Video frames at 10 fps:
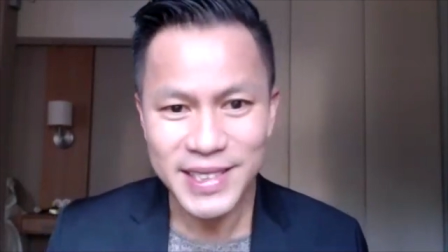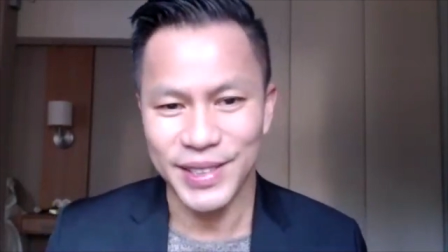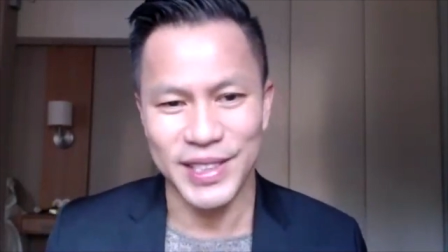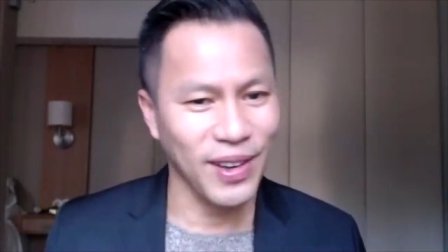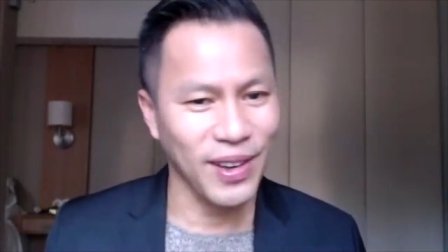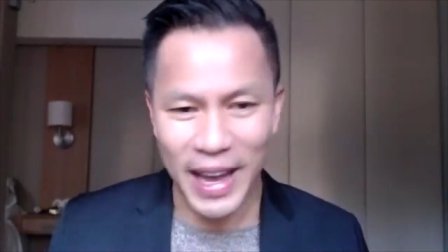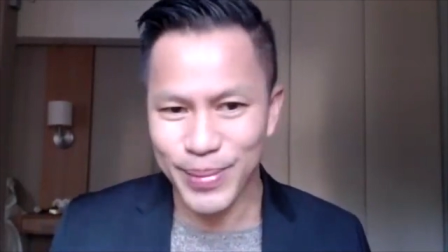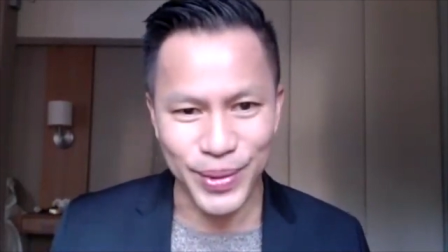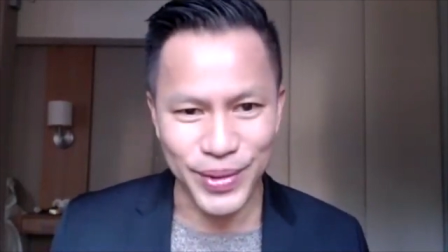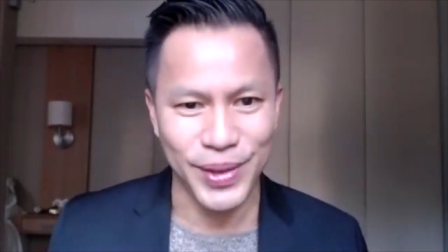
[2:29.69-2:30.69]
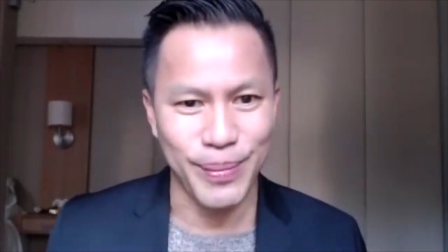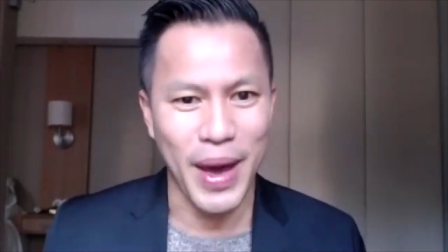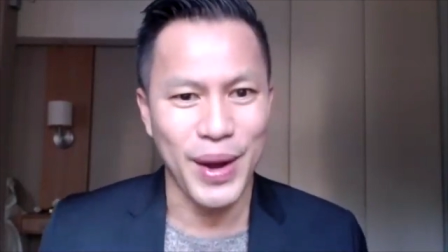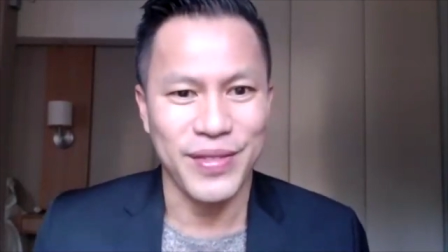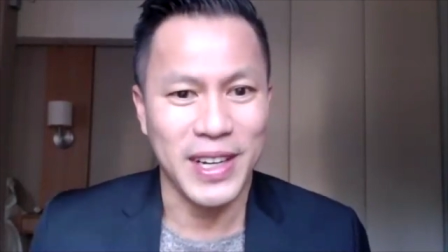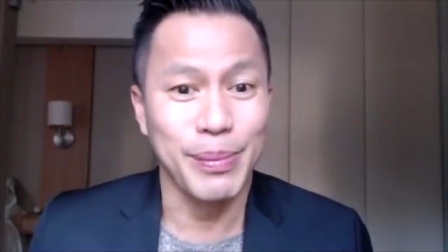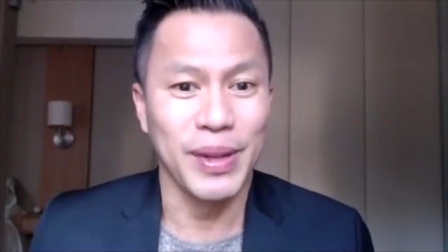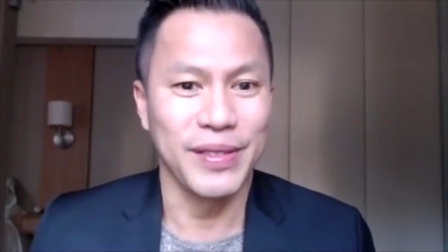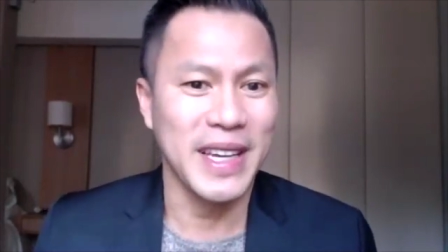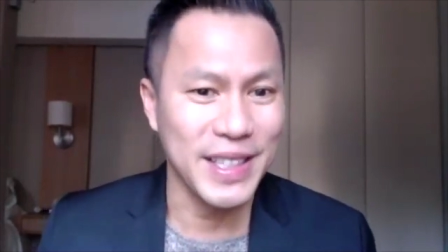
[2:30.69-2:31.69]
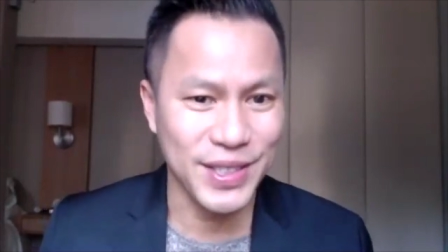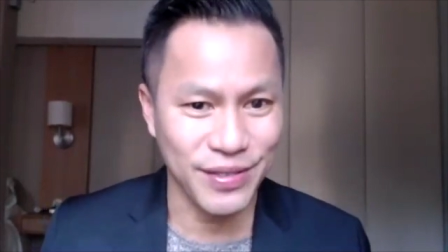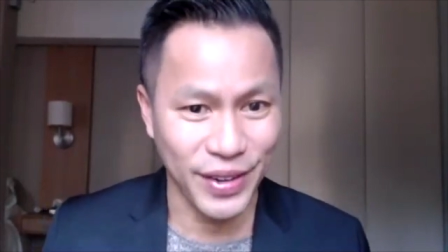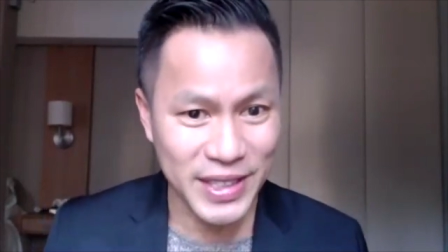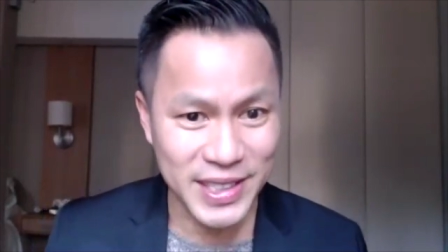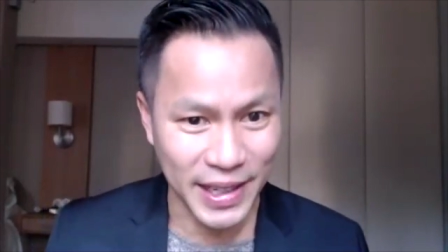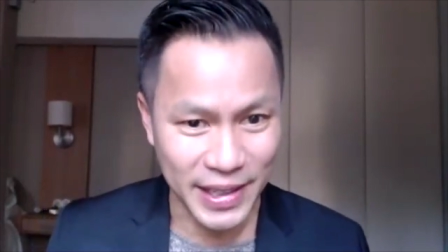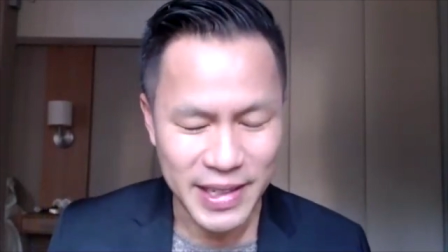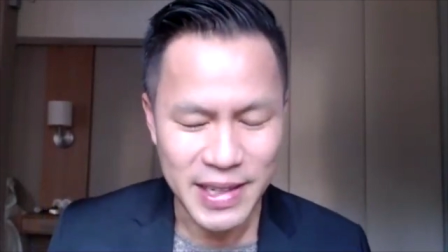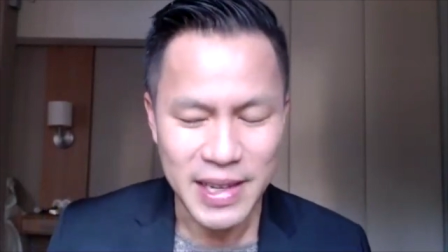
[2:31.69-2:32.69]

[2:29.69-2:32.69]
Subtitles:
So this all happened within a matter of a couple of days, so very sudden.